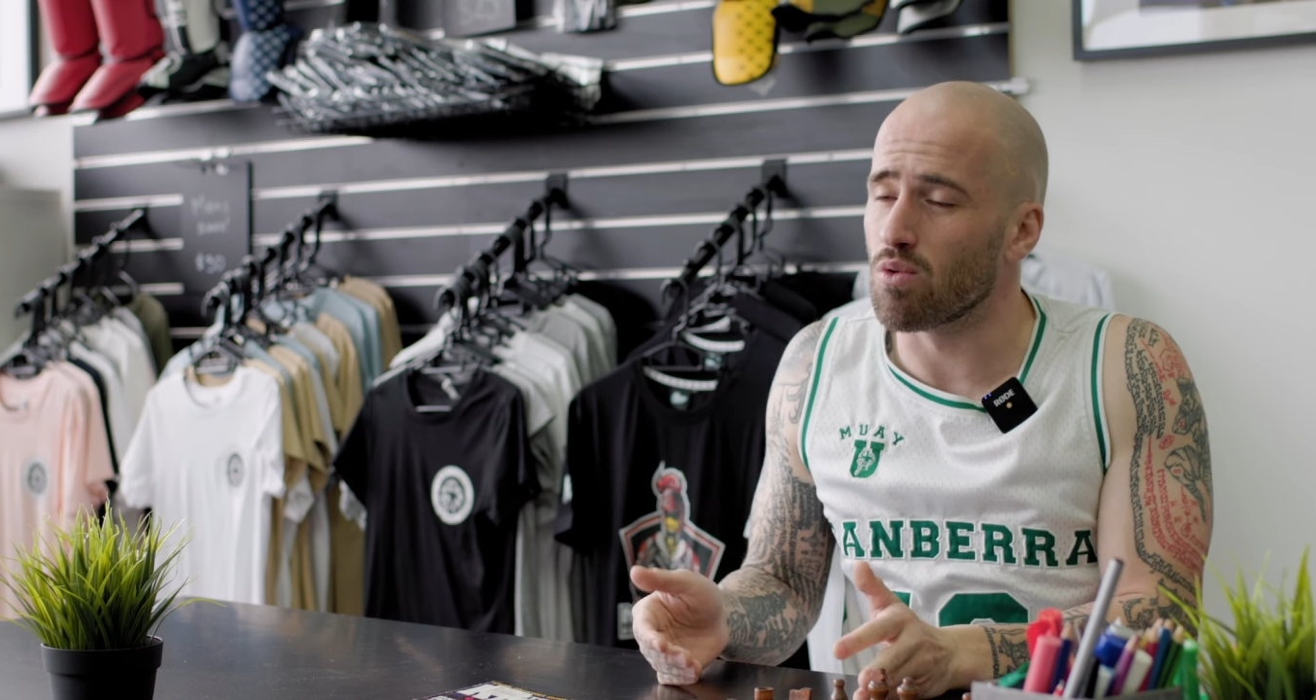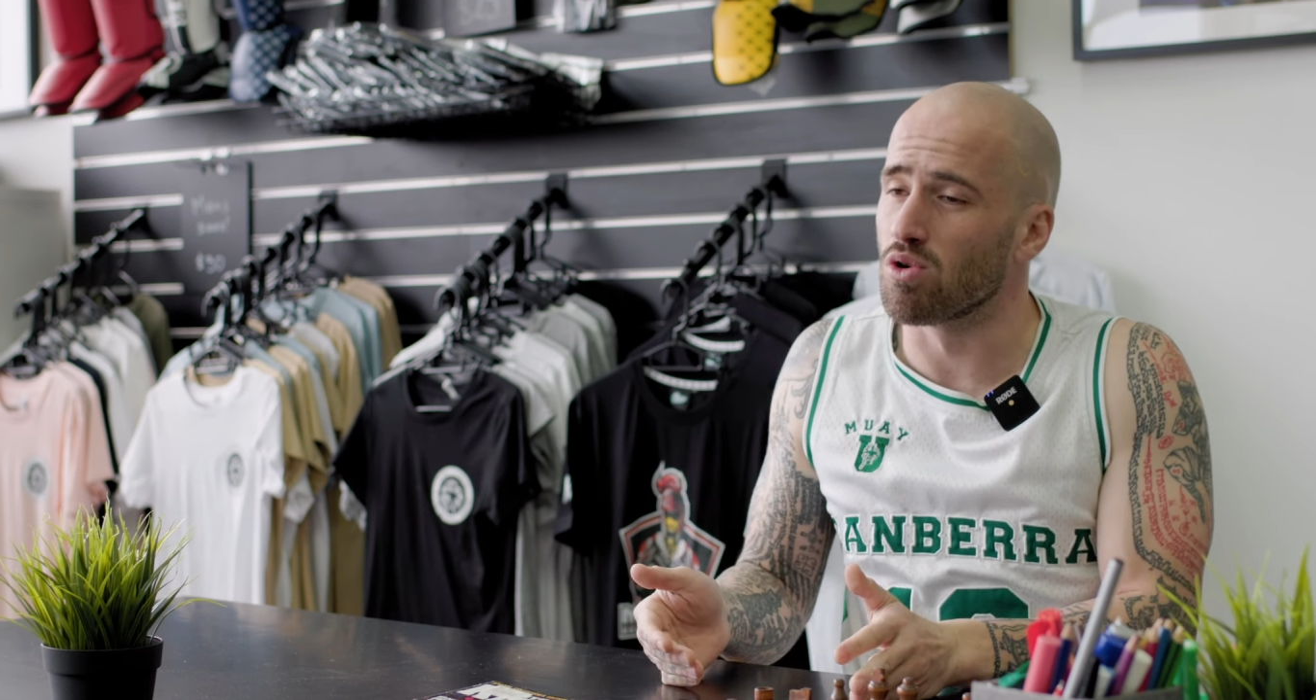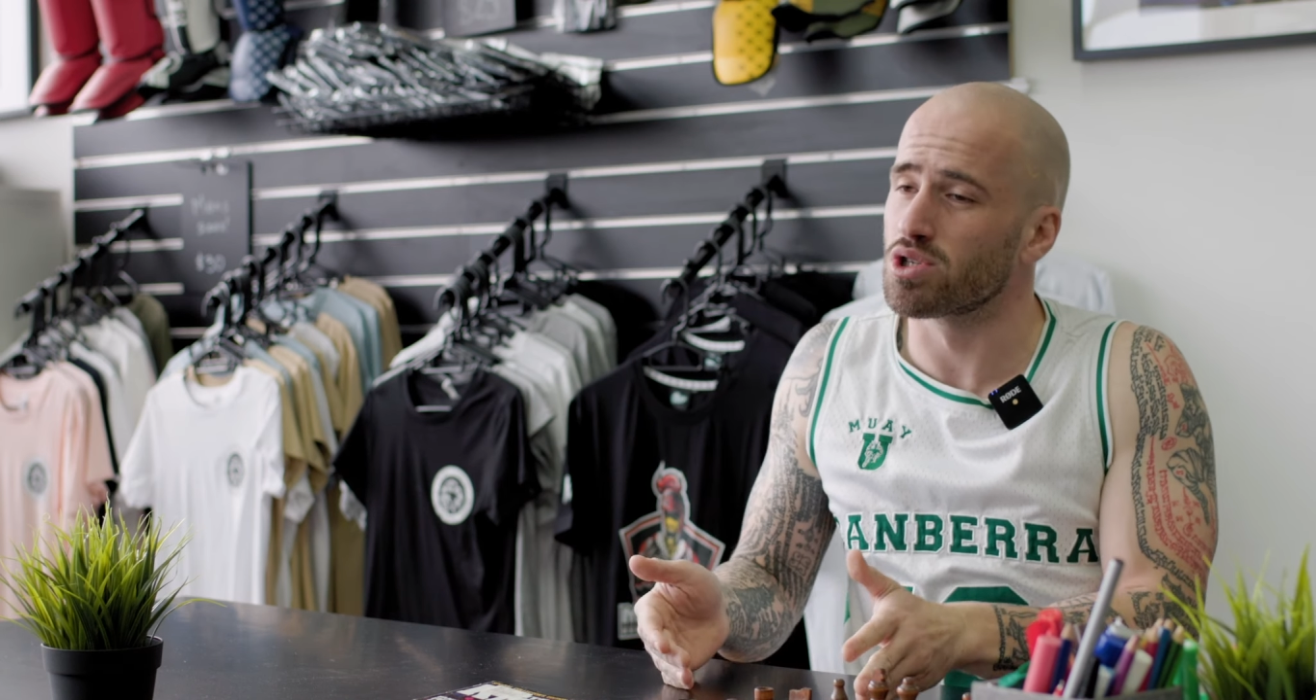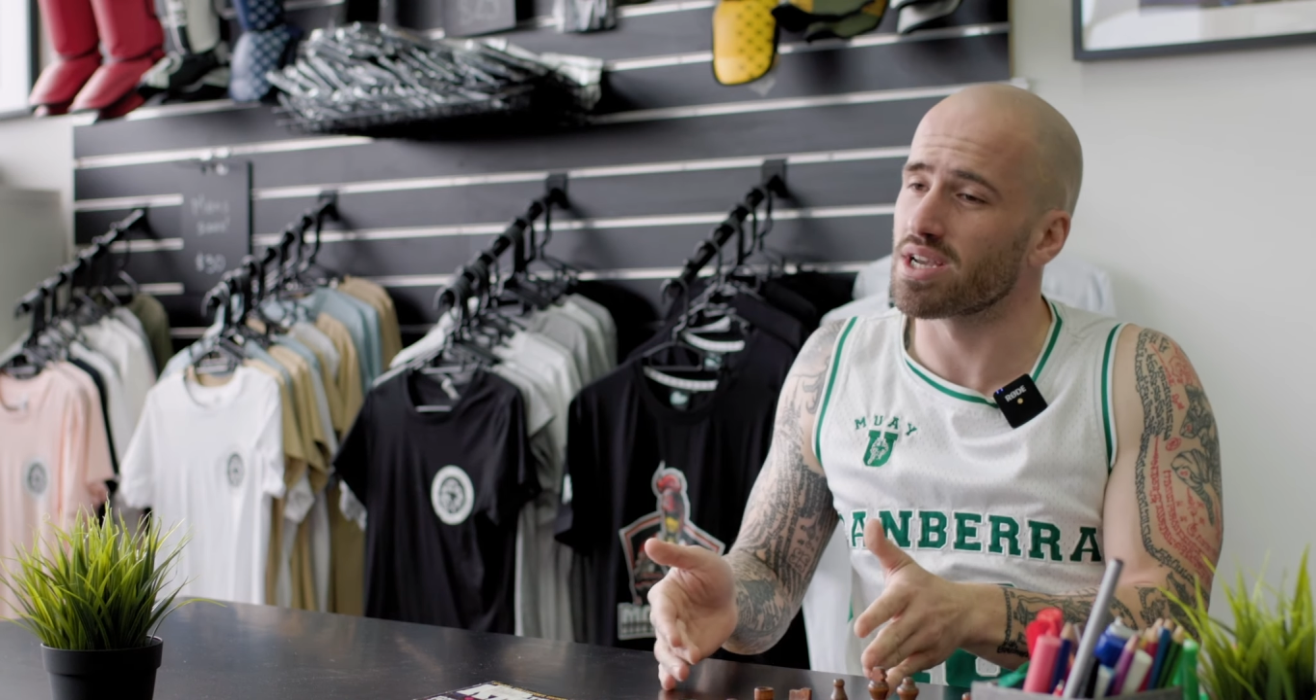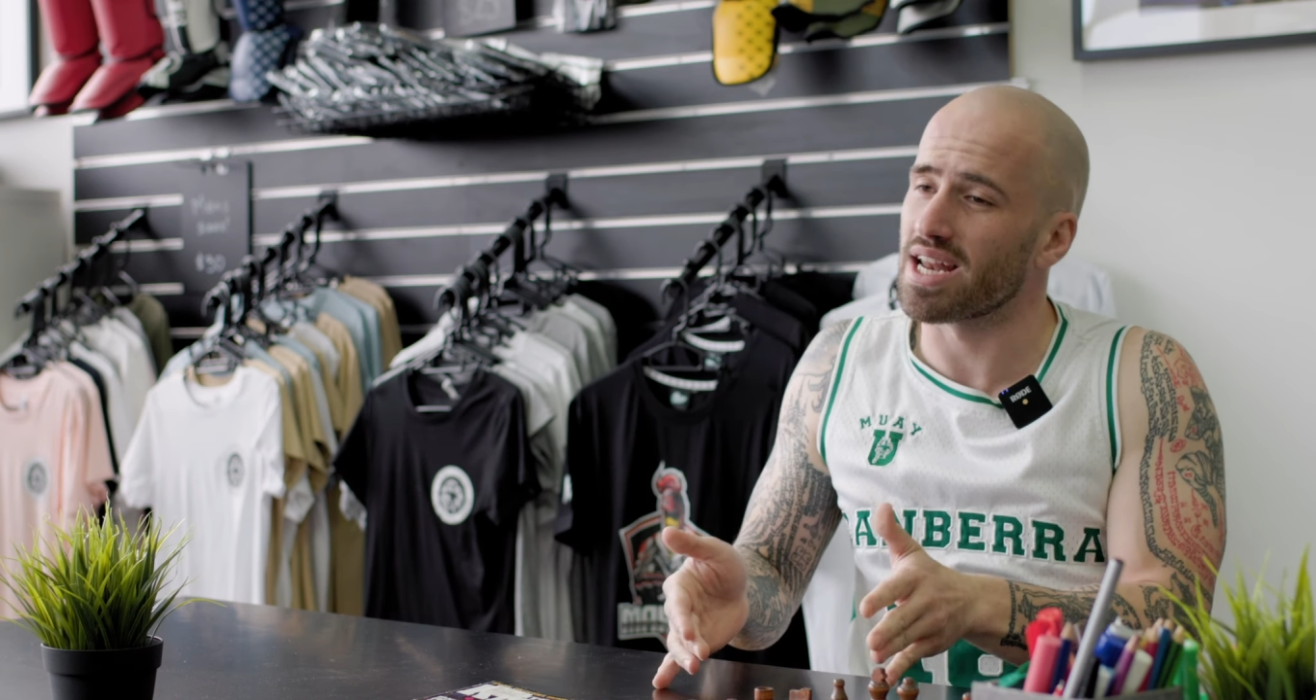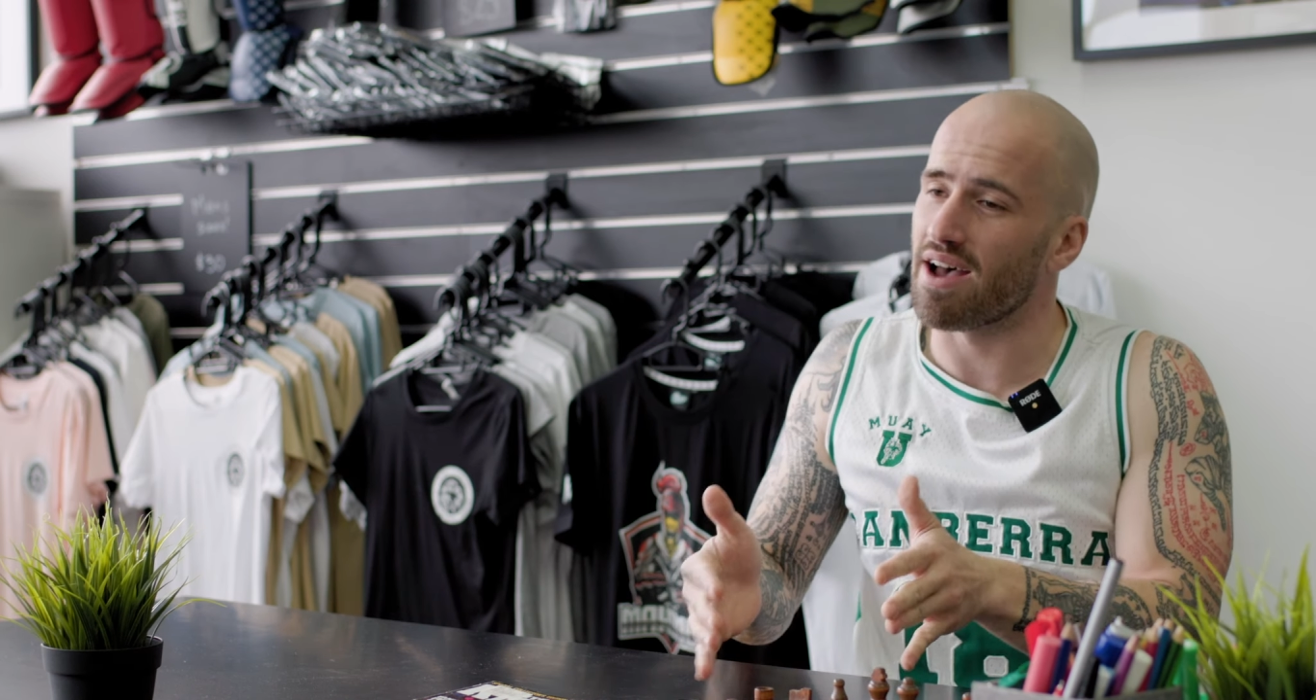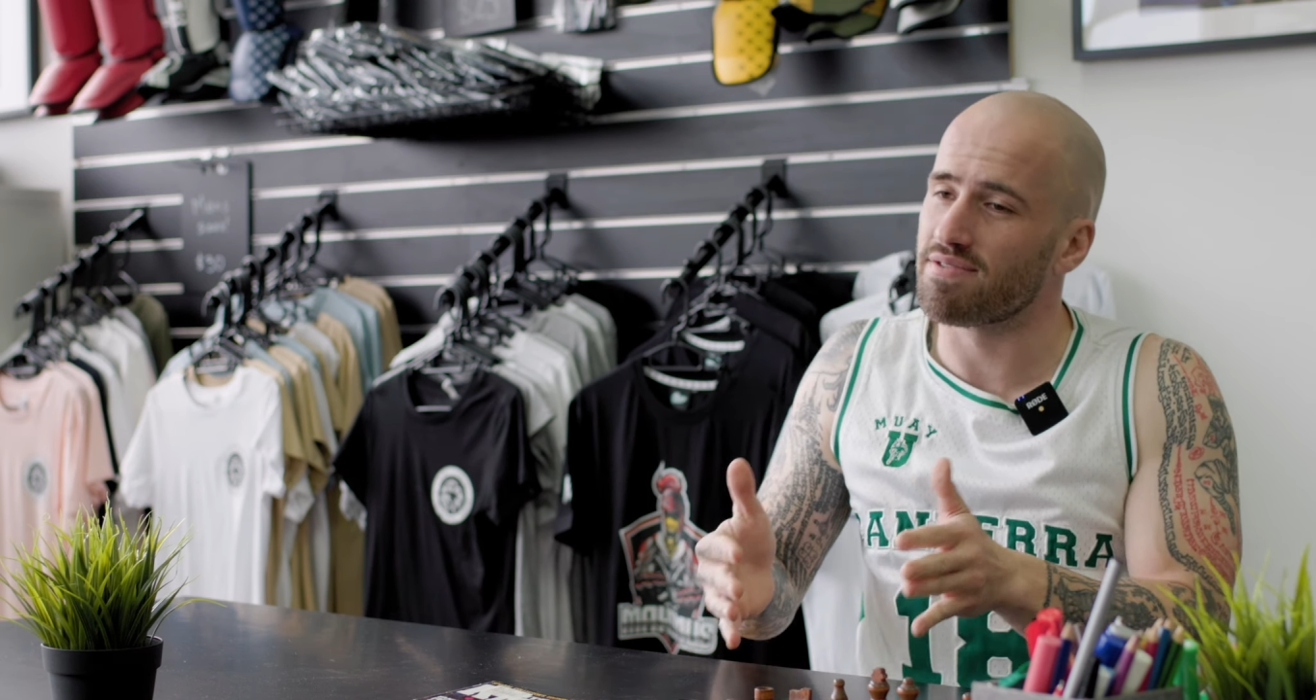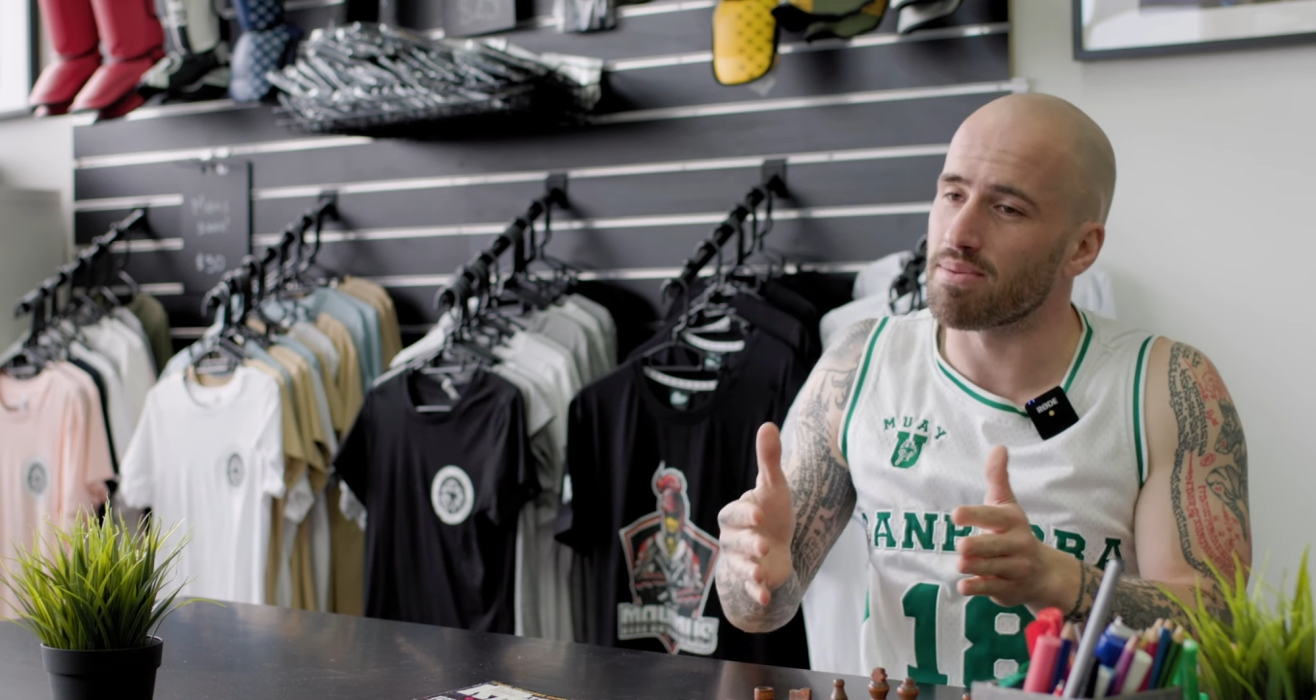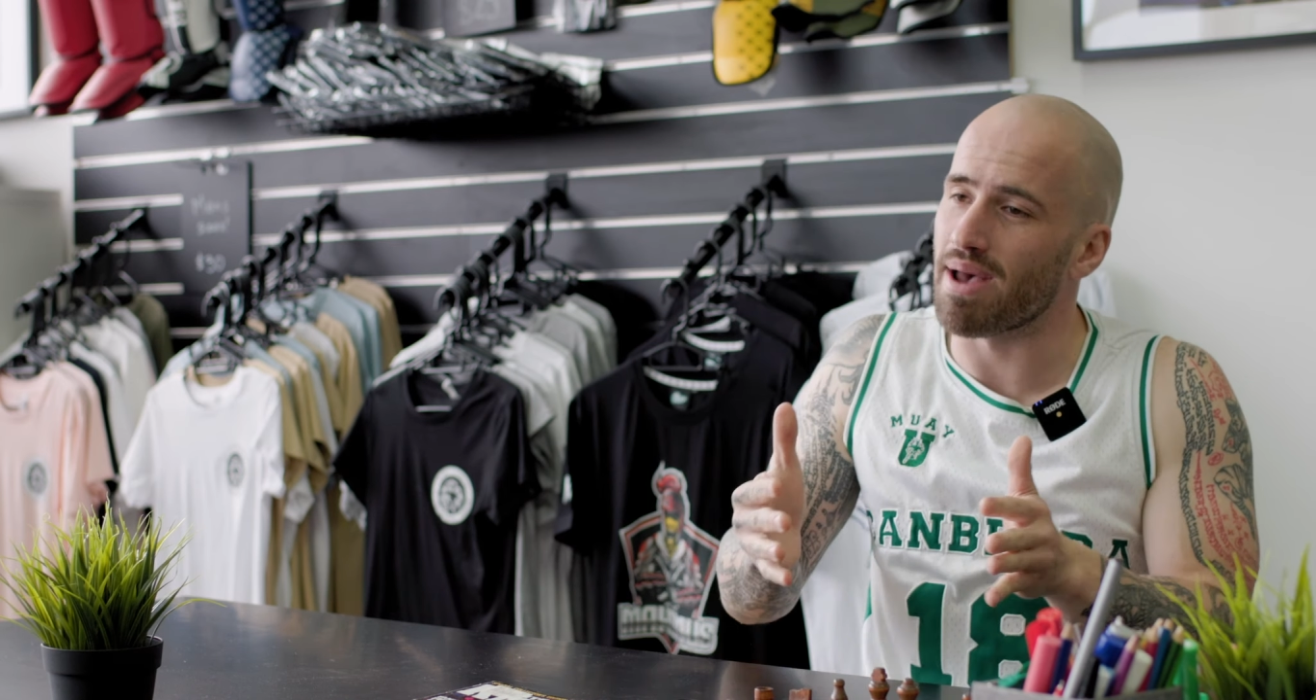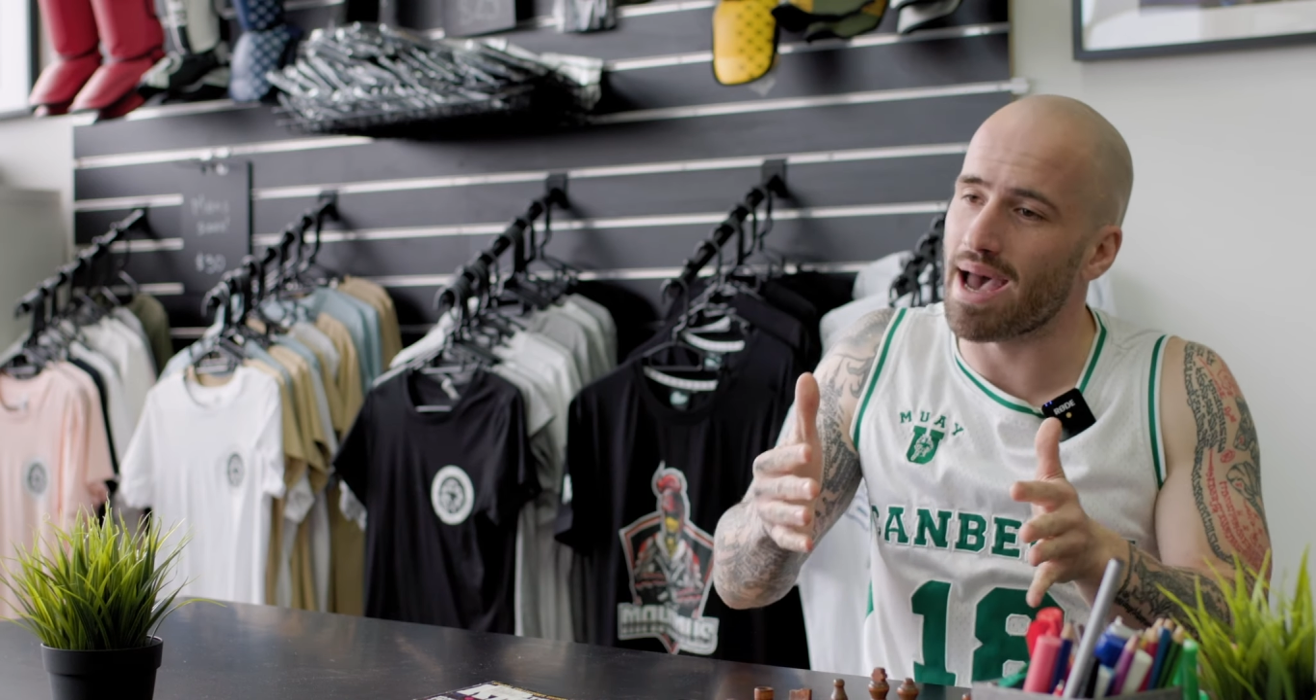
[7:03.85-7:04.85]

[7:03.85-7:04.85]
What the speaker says: We're also going to have some